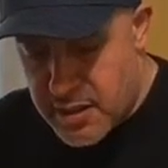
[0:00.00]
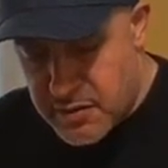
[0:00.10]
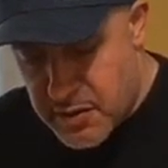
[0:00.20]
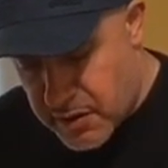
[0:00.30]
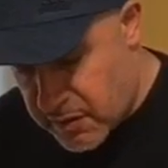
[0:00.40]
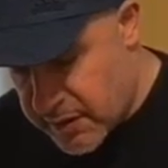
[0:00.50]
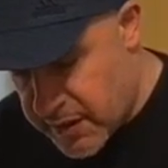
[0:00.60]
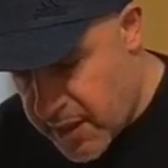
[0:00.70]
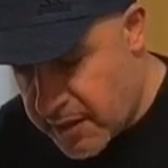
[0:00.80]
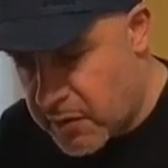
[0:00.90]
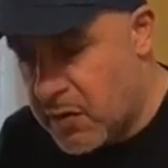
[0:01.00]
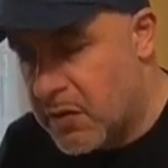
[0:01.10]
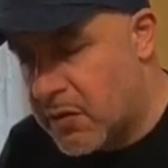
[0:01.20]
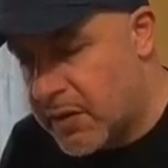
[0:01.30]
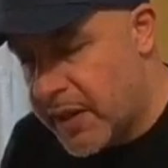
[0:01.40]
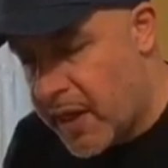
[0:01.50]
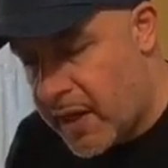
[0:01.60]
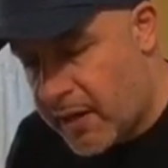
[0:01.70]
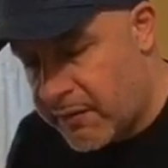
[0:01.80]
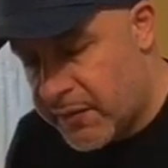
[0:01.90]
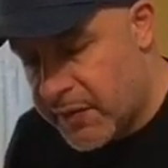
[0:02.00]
Not only that, you could only have